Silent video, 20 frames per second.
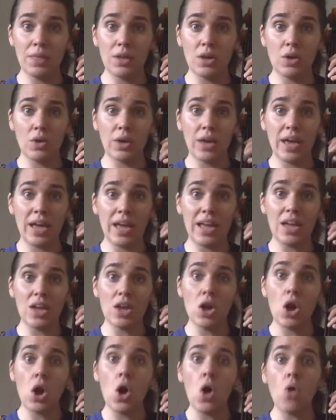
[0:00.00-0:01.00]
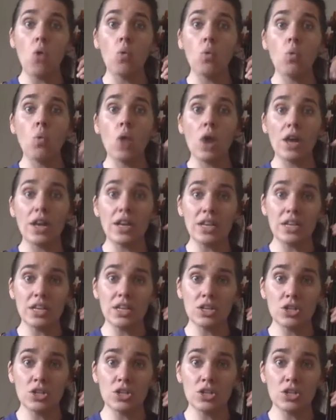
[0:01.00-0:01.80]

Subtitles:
Okay, 1,